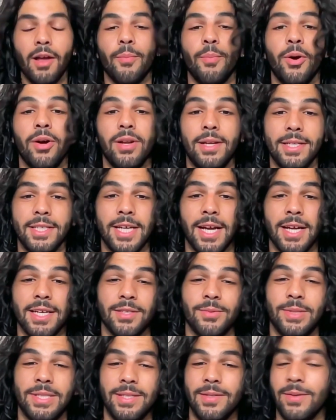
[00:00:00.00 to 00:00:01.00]

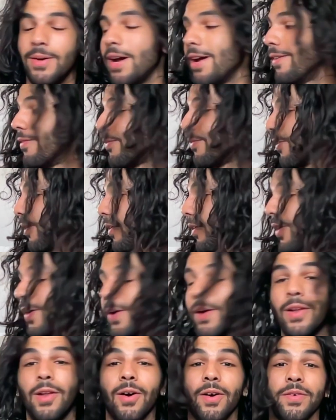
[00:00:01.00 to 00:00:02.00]
apologise, we still have
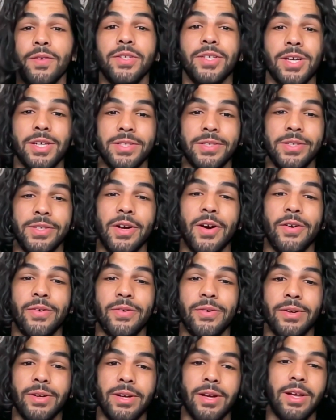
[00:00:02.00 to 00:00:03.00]
a lot of shirts to go
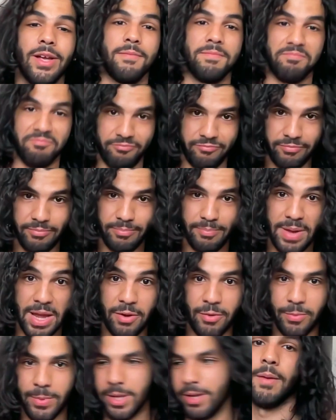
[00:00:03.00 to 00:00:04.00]
through. Bear
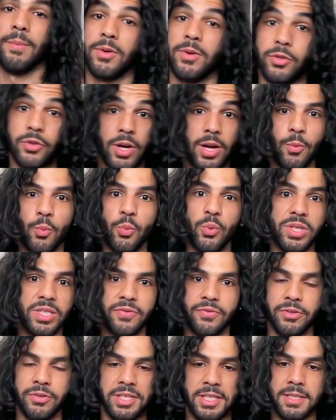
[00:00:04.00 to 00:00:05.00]
with me, I'm gonna try and whiz
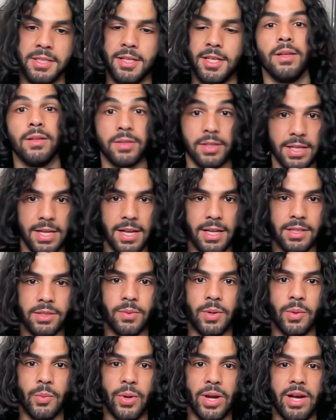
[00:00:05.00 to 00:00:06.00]
through these. So the next
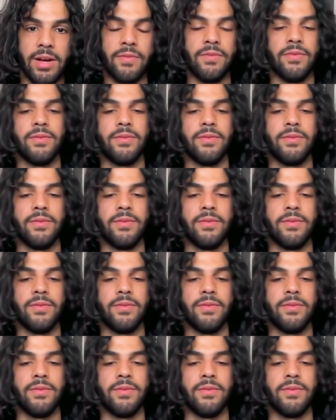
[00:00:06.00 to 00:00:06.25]
one we have